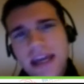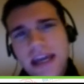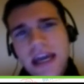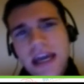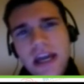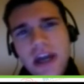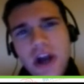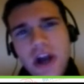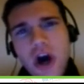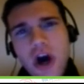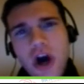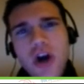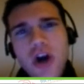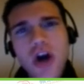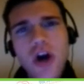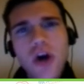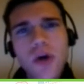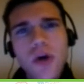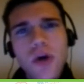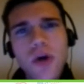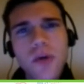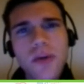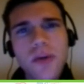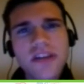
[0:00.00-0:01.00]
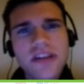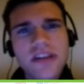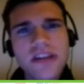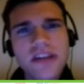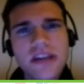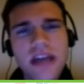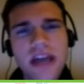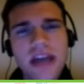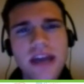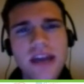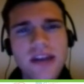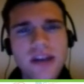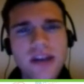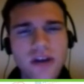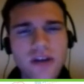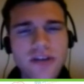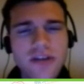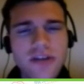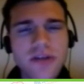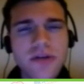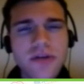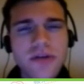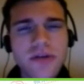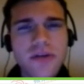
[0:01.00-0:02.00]
in Hong Kong, what we see, and also
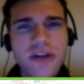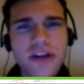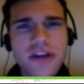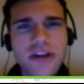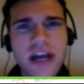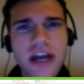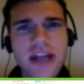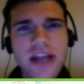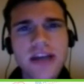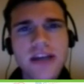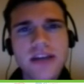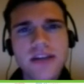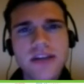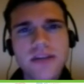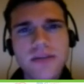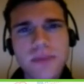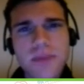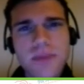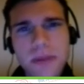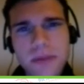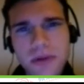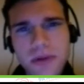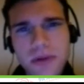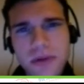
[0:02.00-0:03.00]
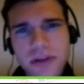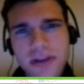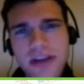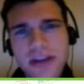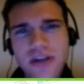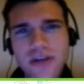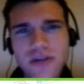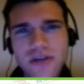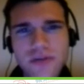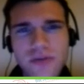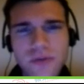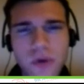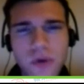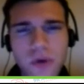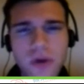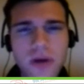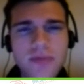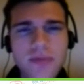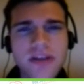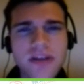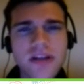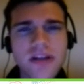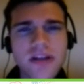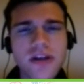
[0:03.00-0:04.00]
in Greater China, is people tending to use forums
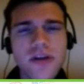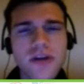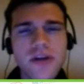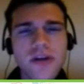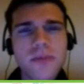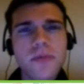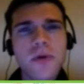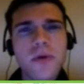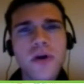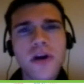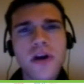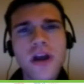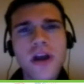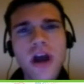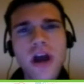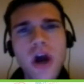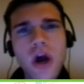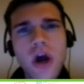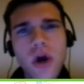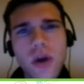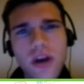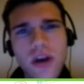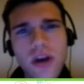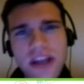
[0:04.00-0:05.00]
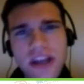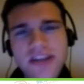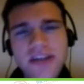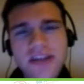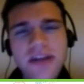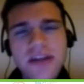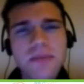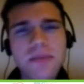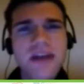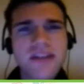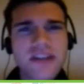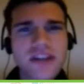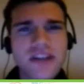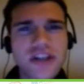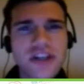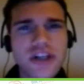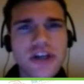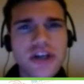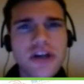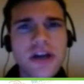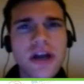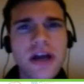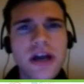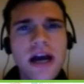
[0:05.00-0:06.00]
a little bit more or instant
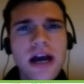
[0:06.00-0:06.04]
messenger.